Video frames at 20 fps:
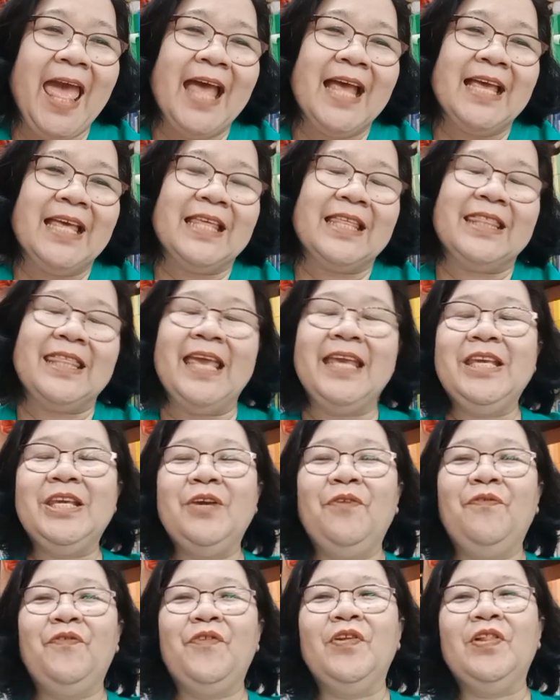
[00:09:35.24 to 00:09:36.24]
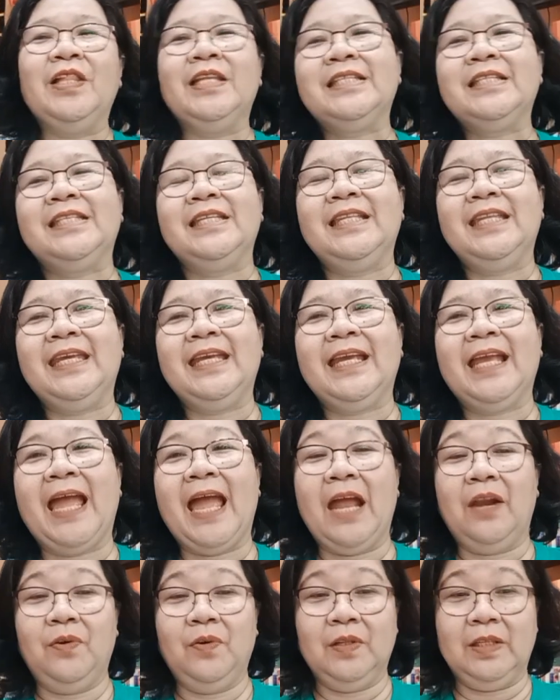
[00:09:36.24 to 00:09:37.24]
Thank you for listening,
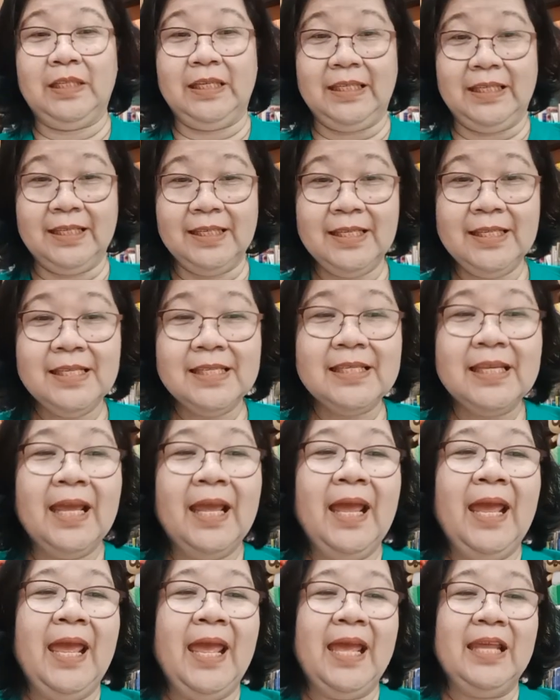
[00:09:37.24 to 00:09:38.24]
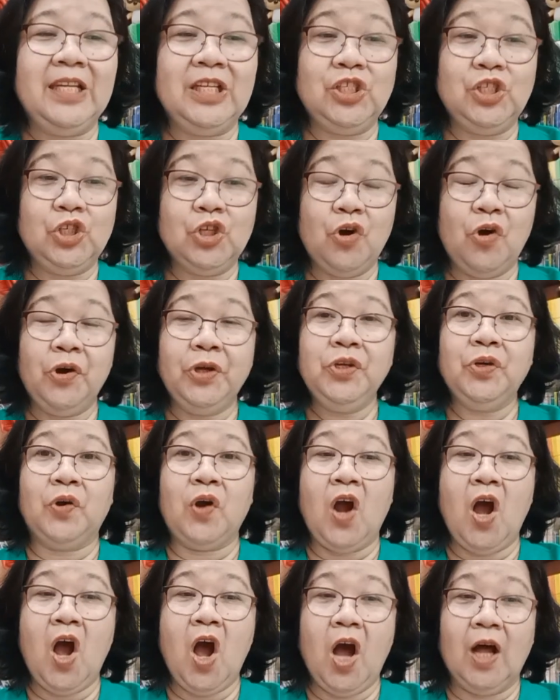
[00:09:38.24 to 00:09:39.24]
Carolinians, and enjoy your
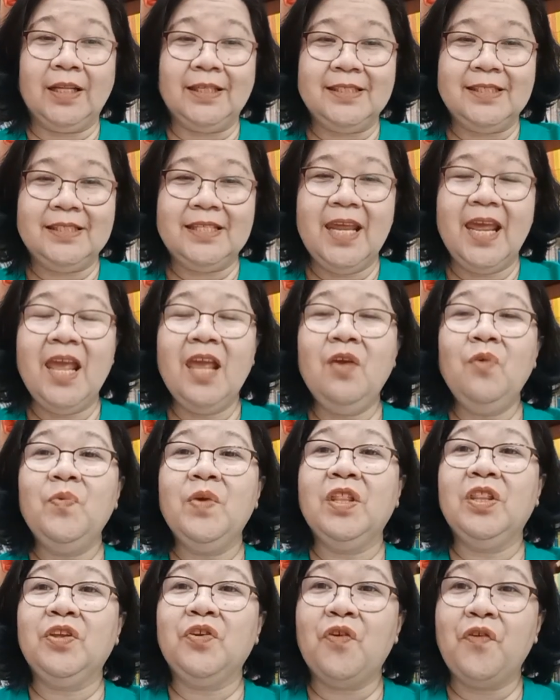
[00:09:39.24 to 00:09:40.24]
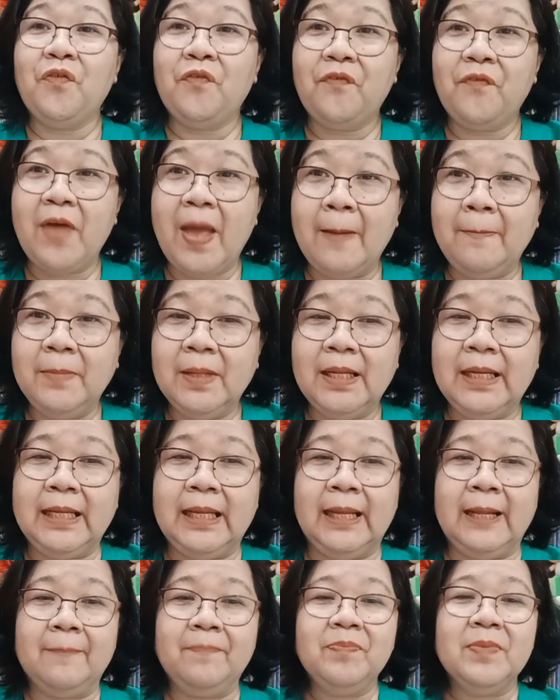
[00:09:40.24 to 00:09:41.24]
holiday with your family.
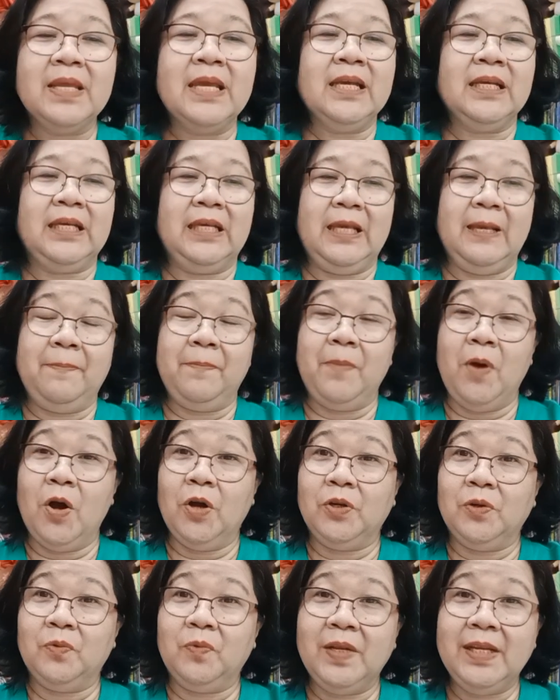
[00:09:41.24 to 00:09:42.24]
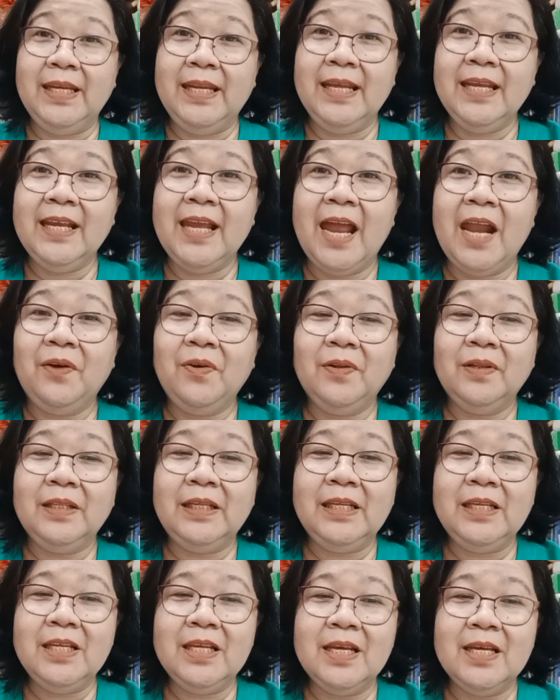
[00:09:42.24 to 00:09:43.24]
Keep on reading,
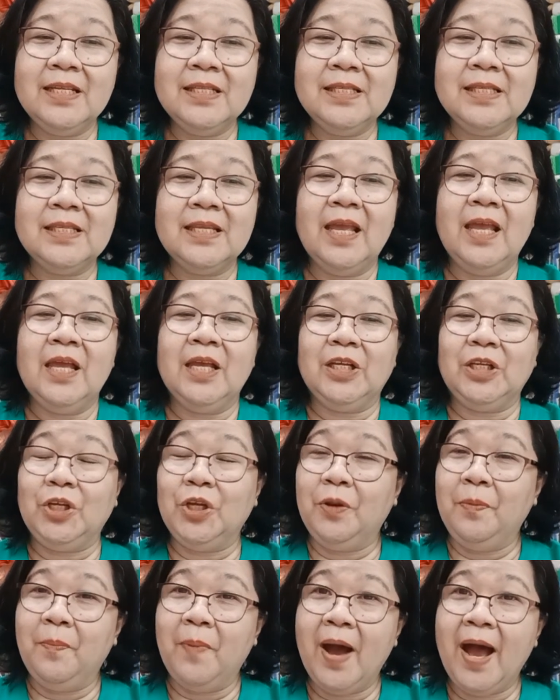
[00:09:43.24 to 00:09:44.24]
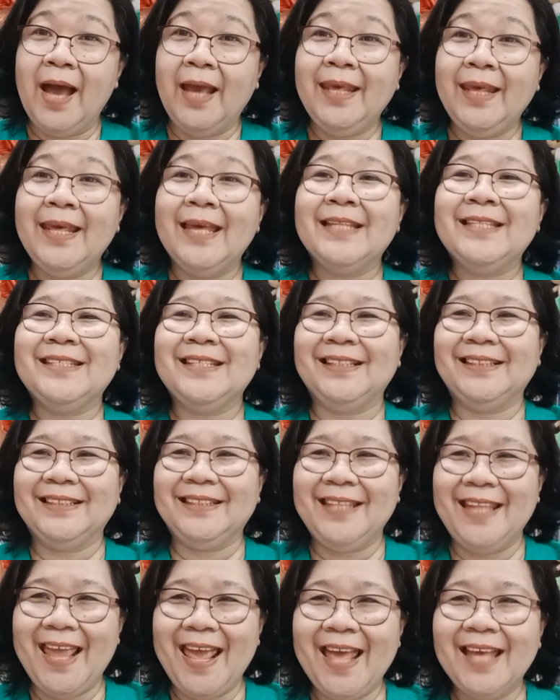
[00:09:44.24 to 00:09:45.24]
Carolinians. Goodbye until
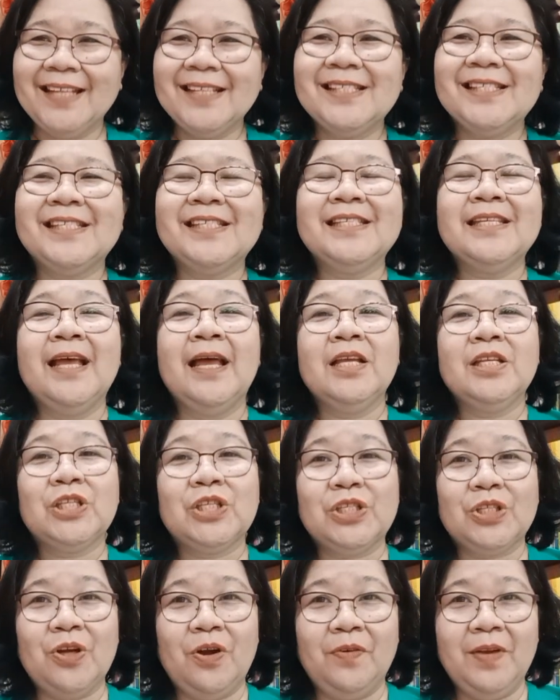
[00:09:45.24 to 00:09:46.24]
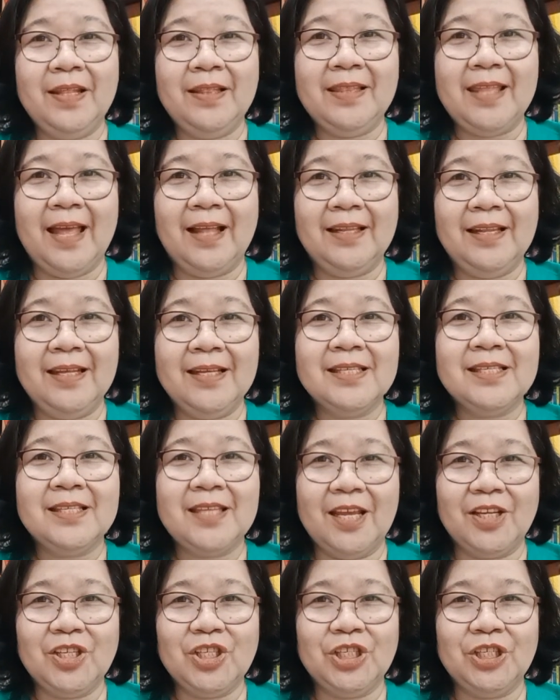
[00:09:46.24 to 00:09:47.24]
next storytelling
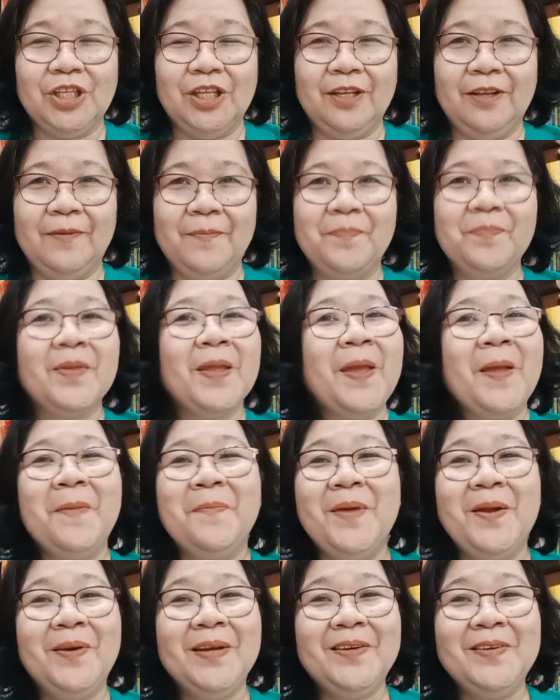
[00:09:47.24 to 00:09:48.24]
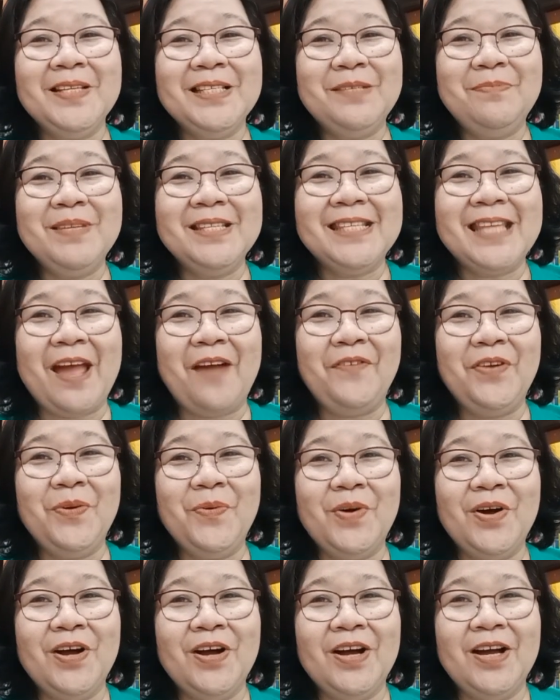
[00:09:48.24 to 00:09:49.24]
session. Merry Christmas,
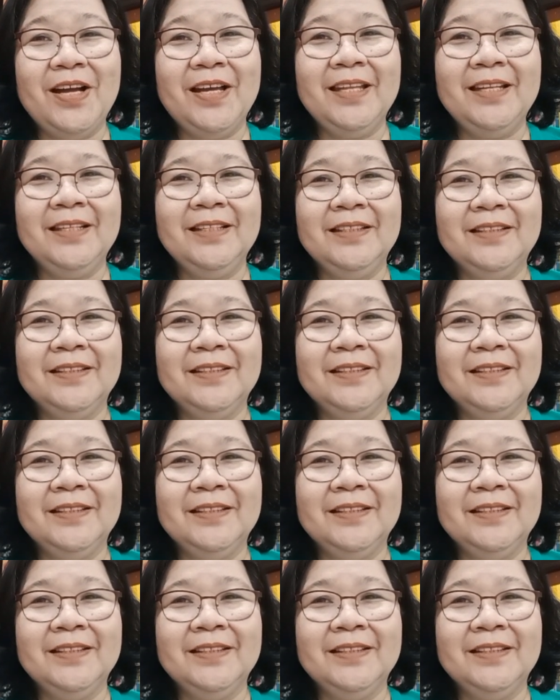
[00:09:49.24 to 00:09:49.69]
everyone!